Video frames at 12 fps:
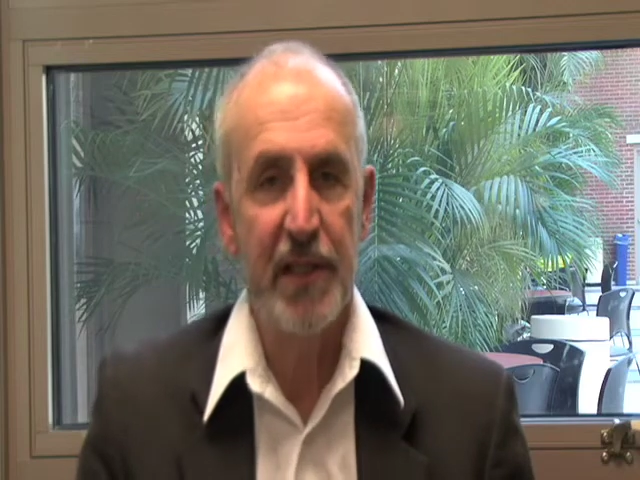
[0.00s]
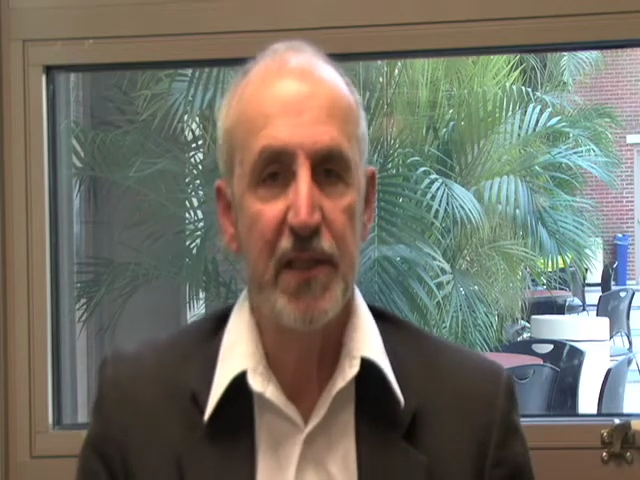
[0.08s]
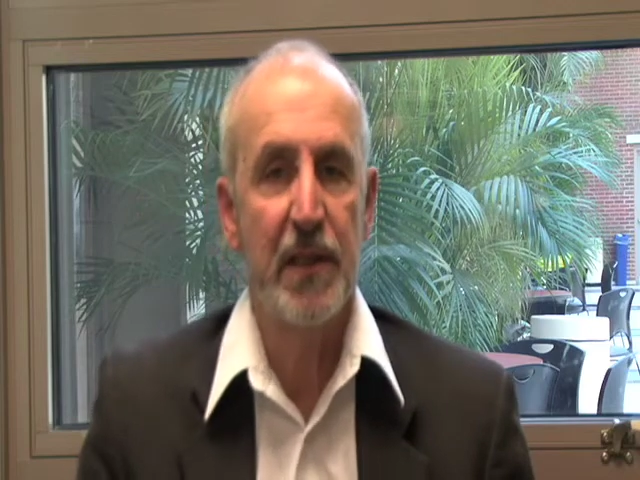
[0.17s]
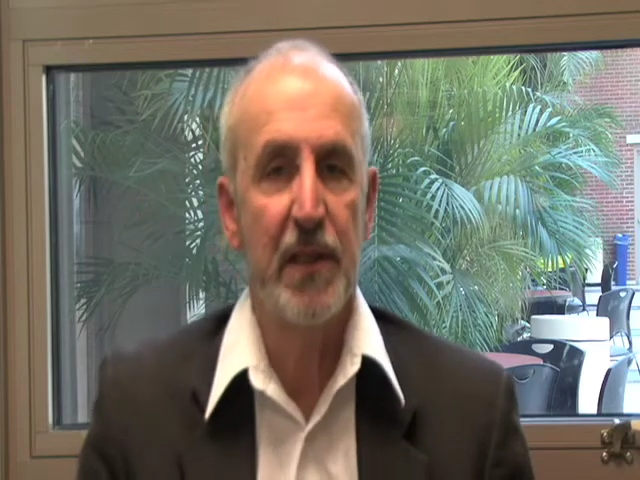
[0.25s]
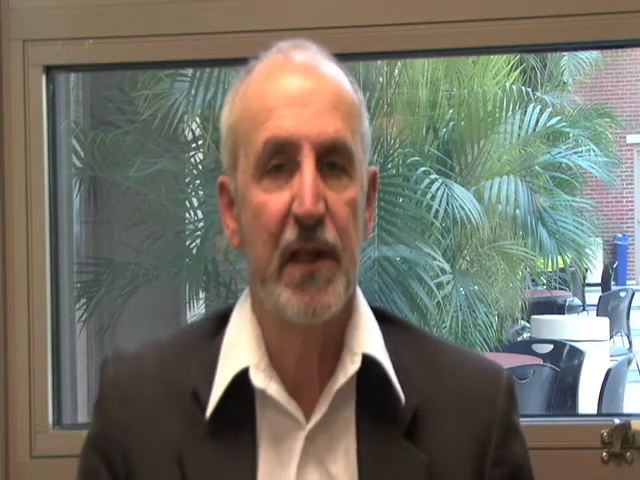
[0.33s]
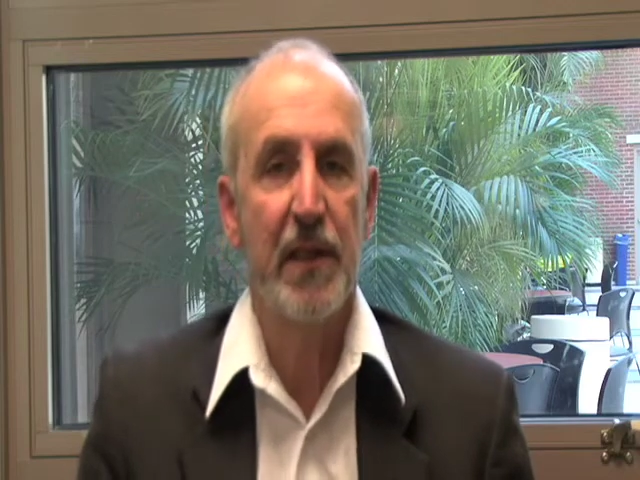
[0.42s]

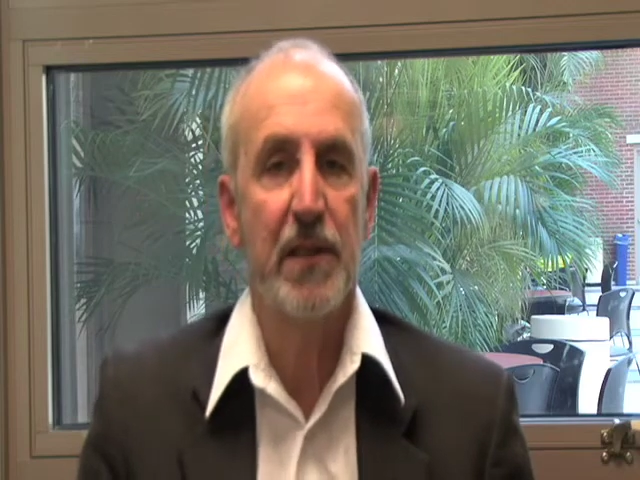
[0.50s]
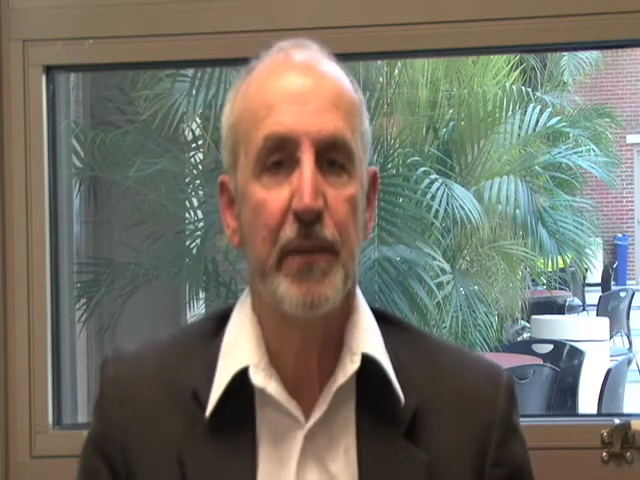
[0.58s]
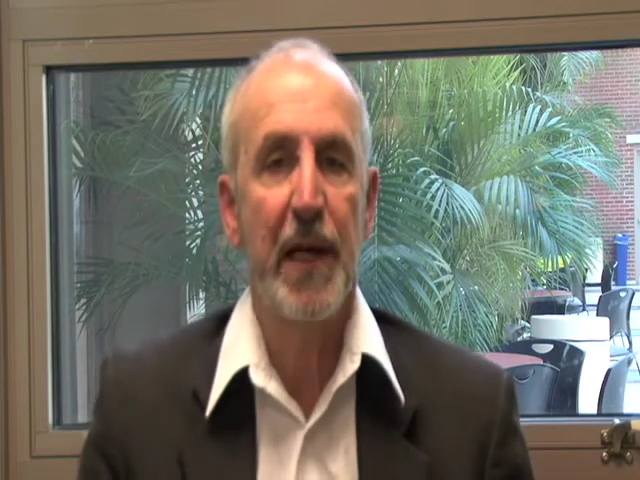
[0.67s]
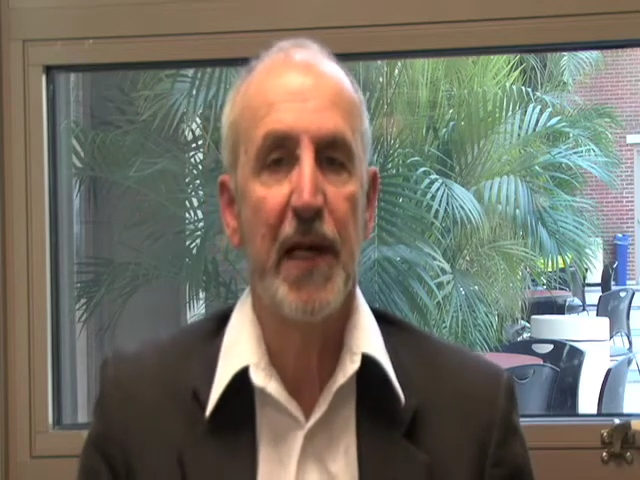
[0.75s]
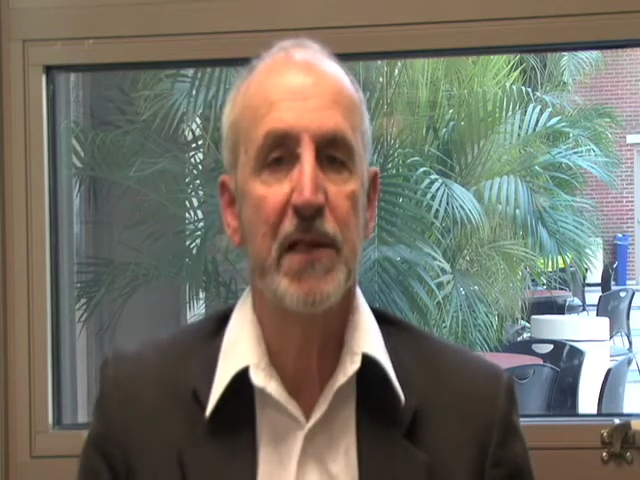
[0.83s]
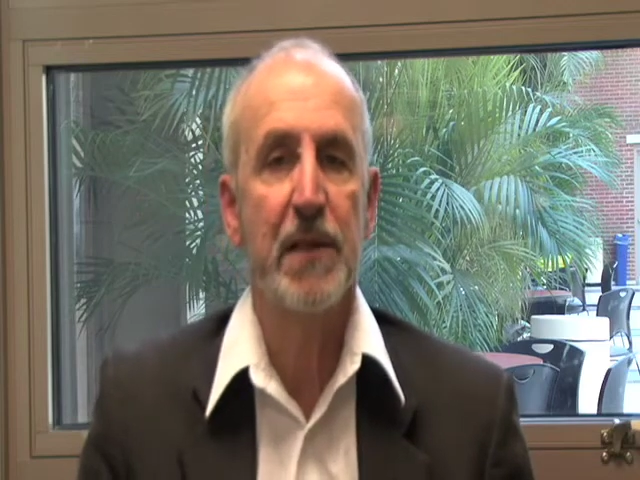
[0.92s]
as a
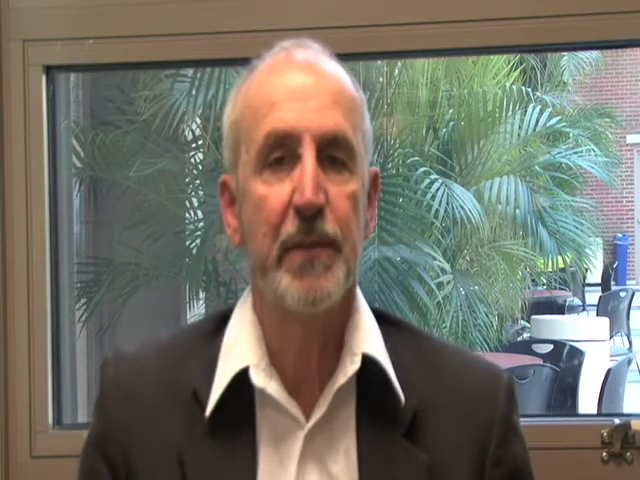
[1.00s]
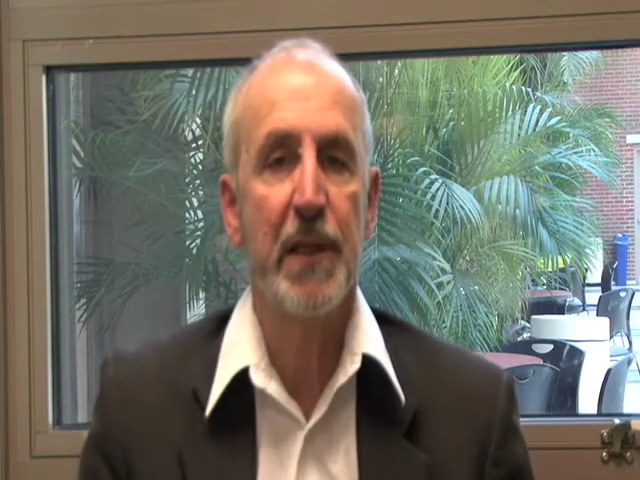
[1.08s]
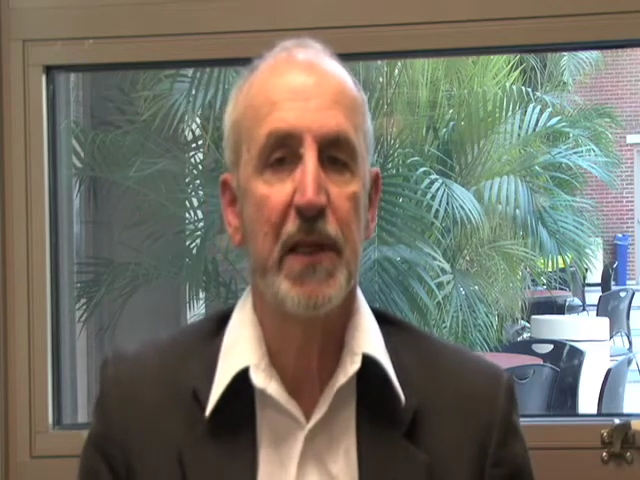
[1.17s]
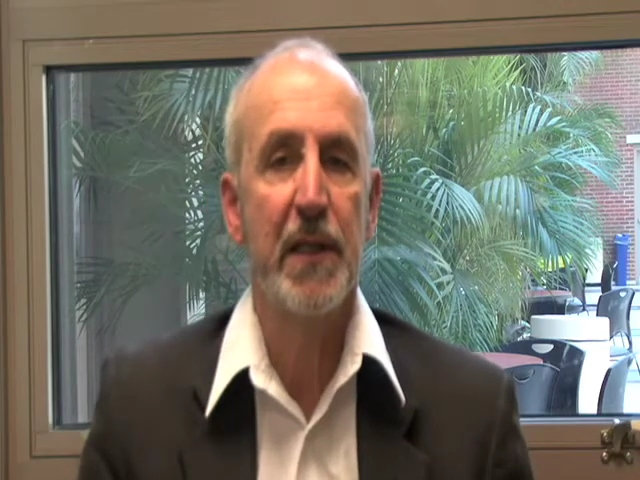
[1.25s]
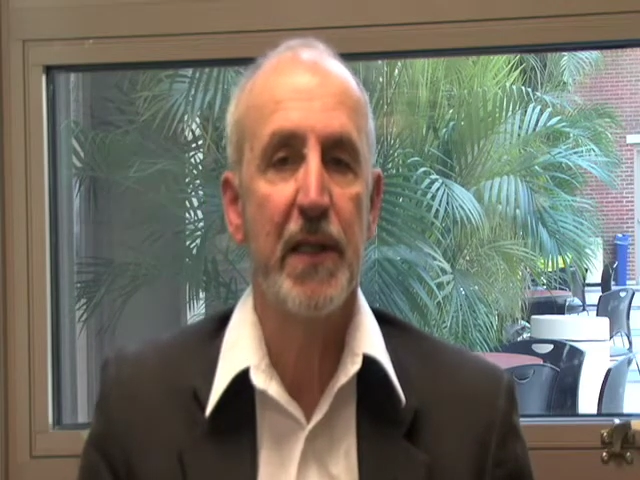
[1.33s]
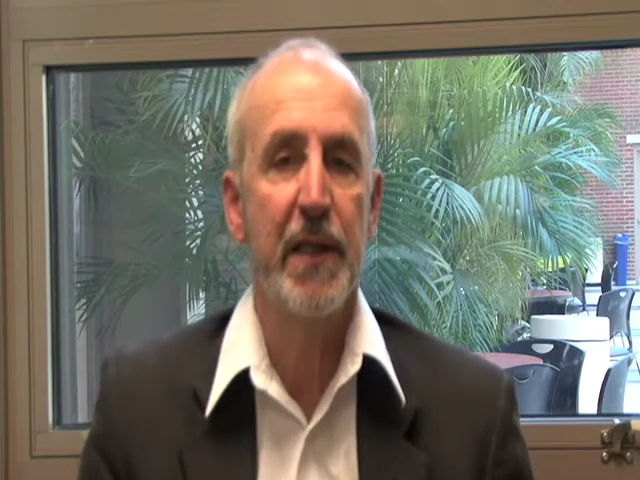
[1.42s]

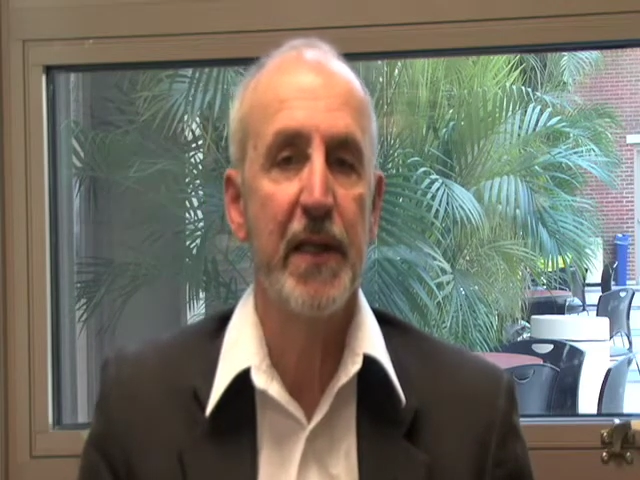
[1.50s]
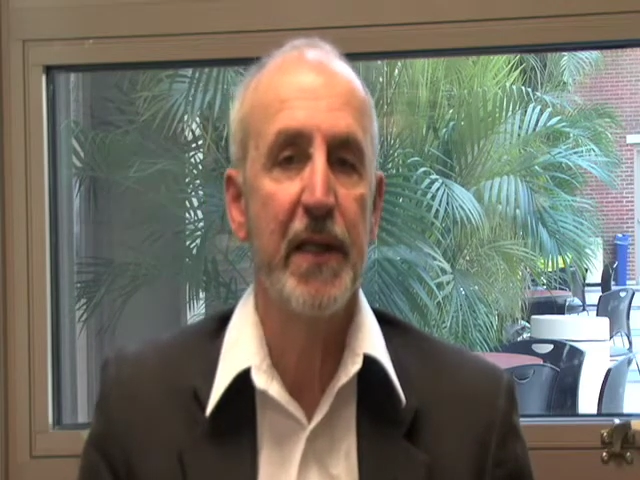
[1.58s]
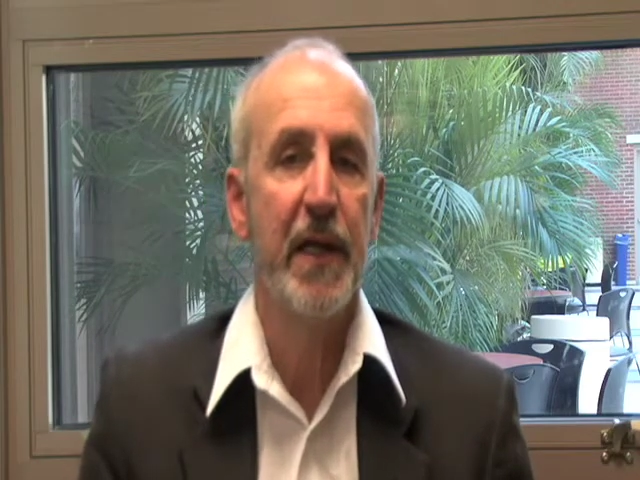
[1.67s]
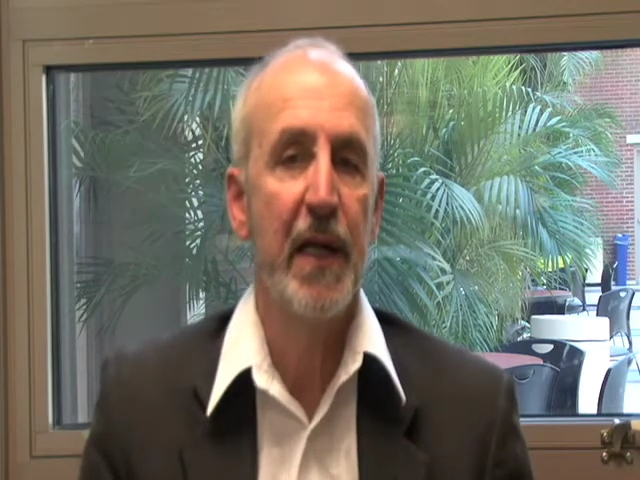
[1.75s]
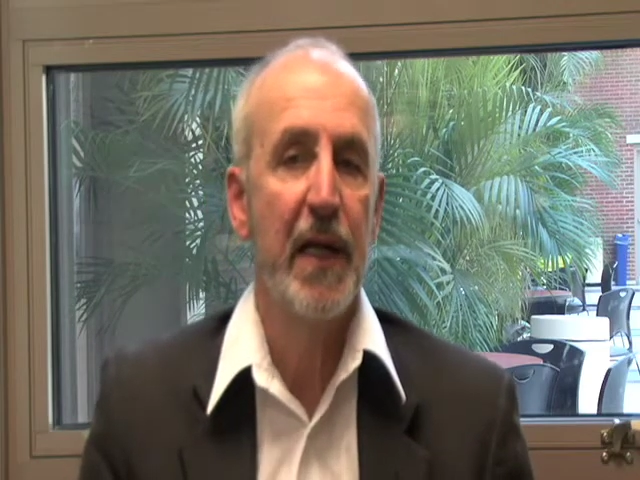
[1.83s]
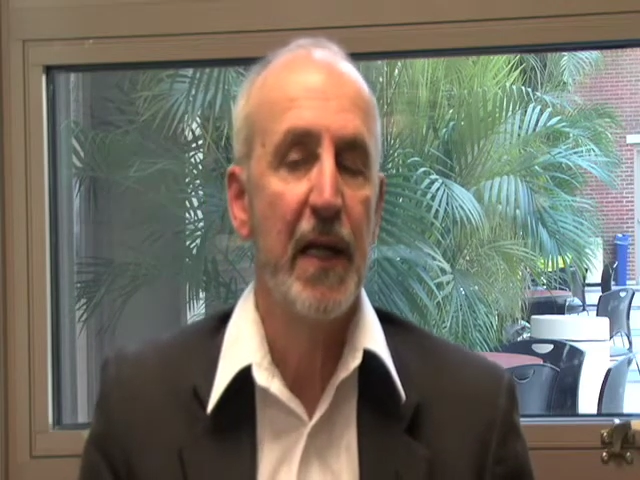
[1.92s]
possibility